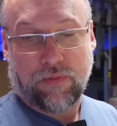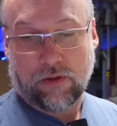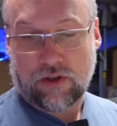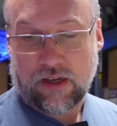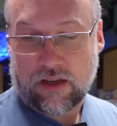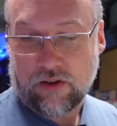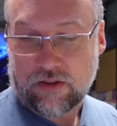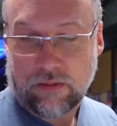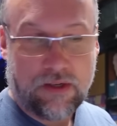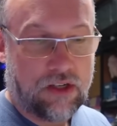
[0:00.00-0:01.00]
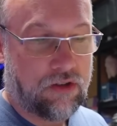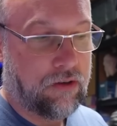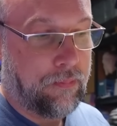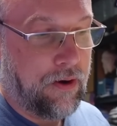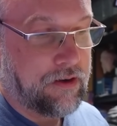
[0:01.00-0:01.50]
Looks like there's some
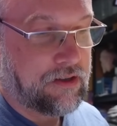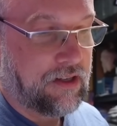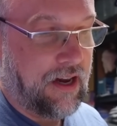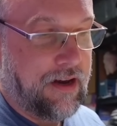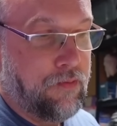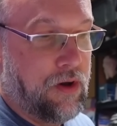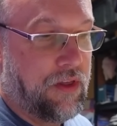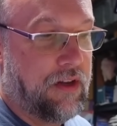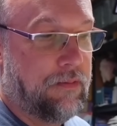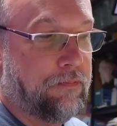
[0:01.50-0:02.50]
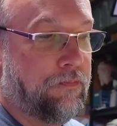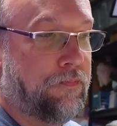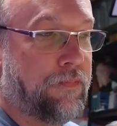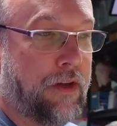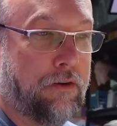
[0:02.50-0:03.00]
additional parts that came with it
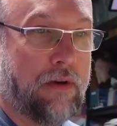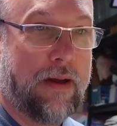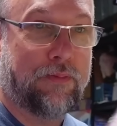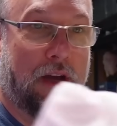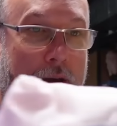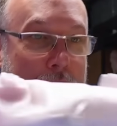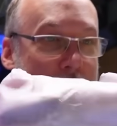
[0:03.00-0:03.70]
that are wrapped up.